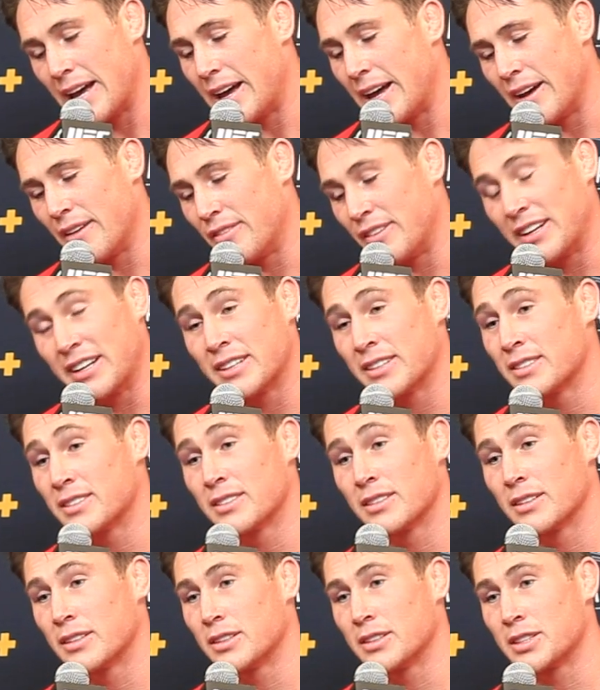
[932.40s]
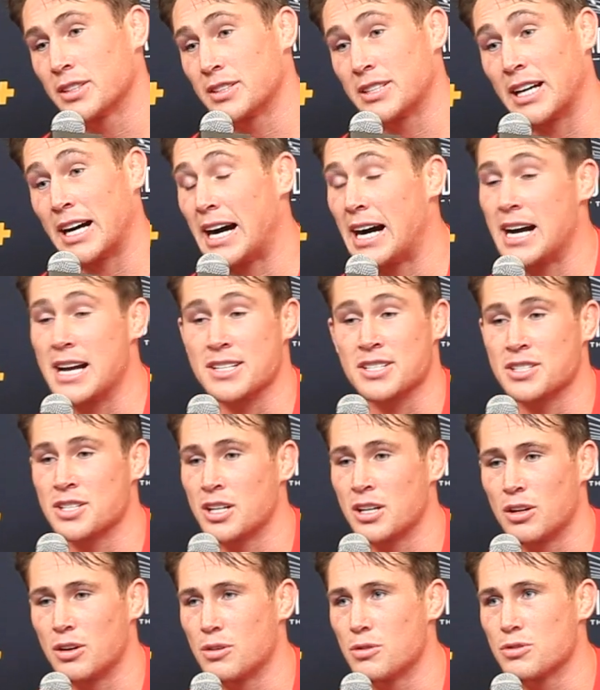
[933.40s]
Everything. The highs and
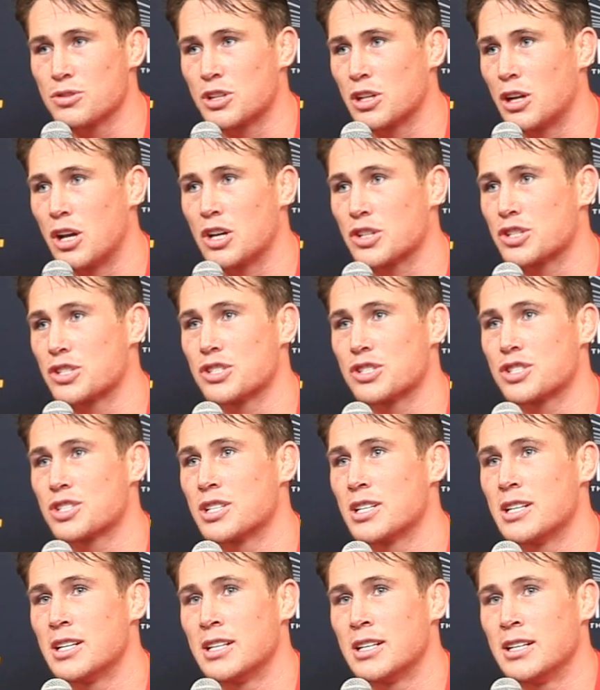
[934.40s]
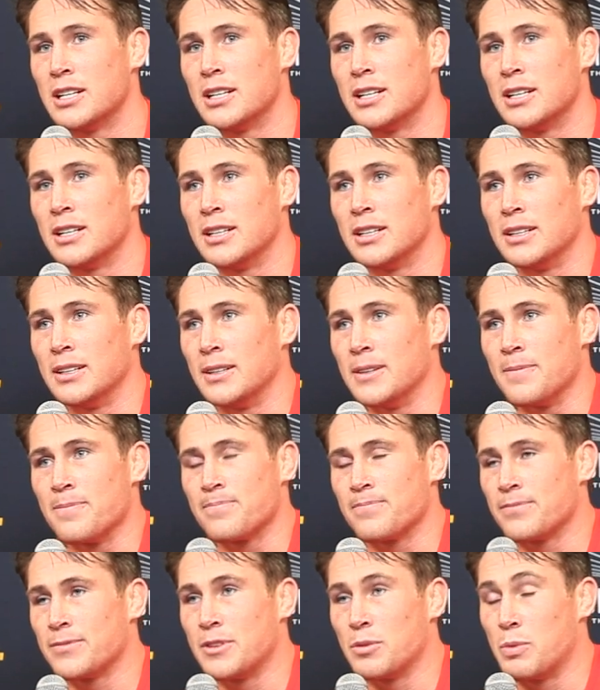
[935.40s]
the lows, the losses,
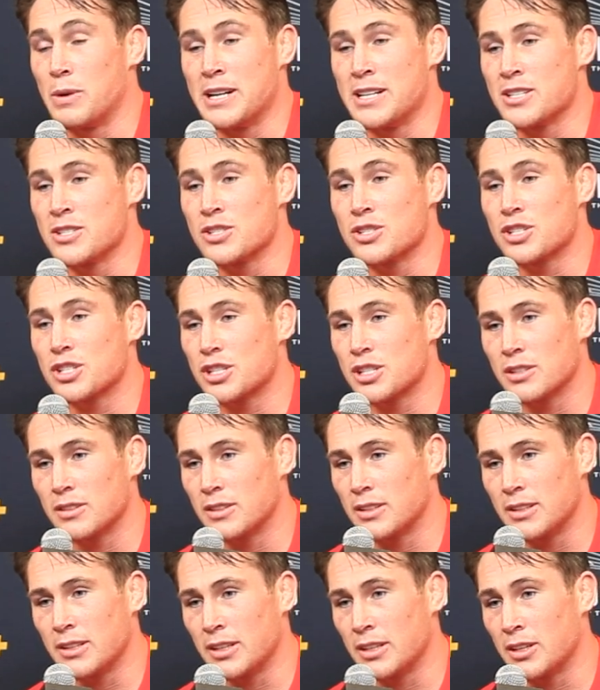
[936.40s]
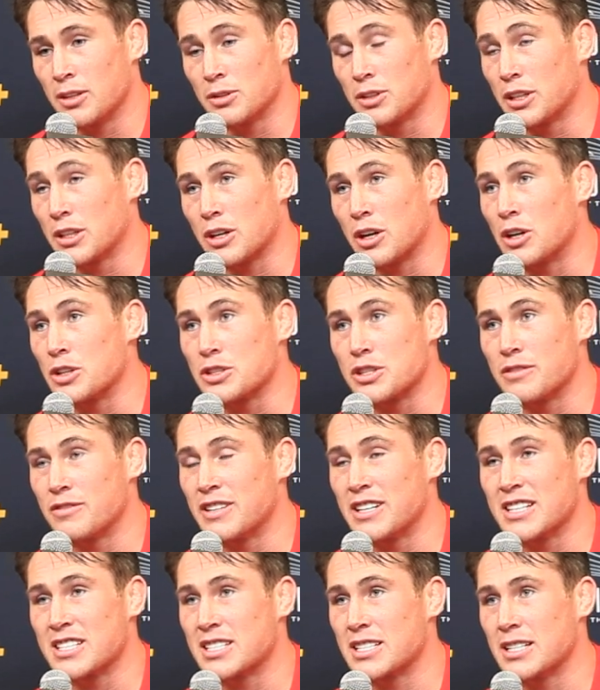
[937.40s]
the wins, you know, the
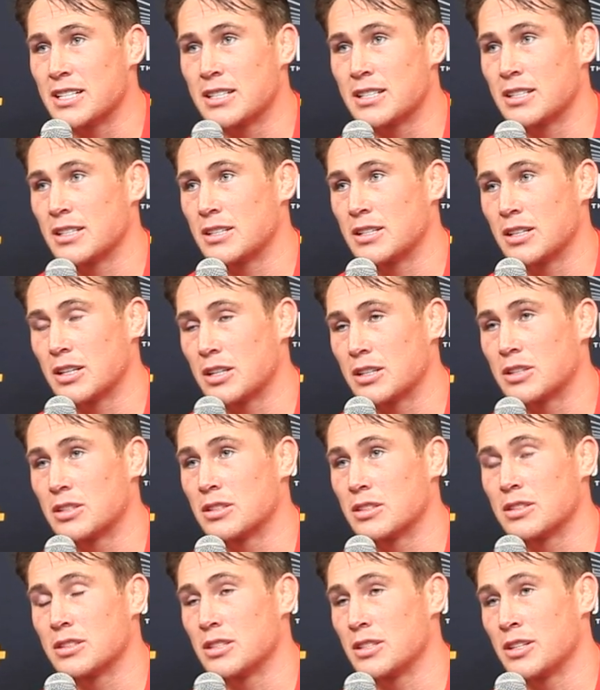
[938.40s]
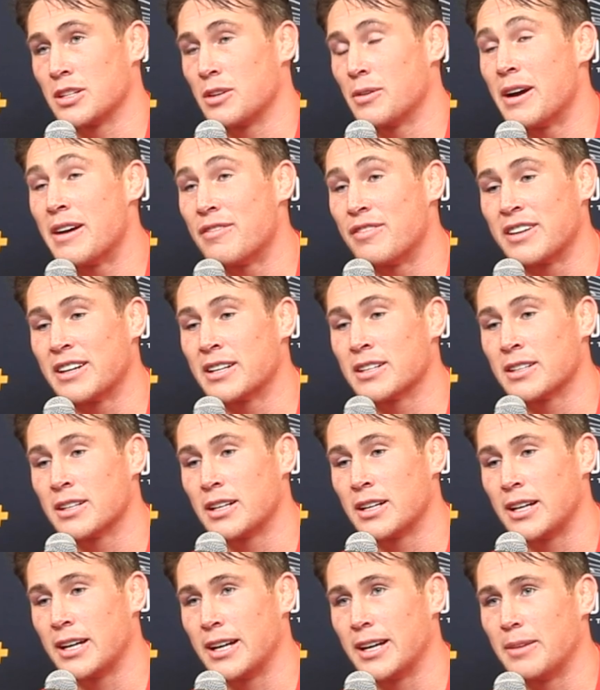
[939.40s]
controversy, you know, everything.
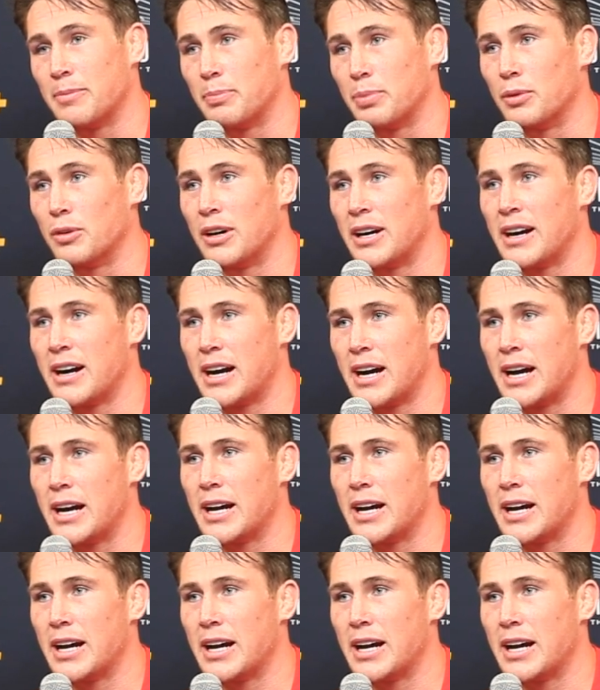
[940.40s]
But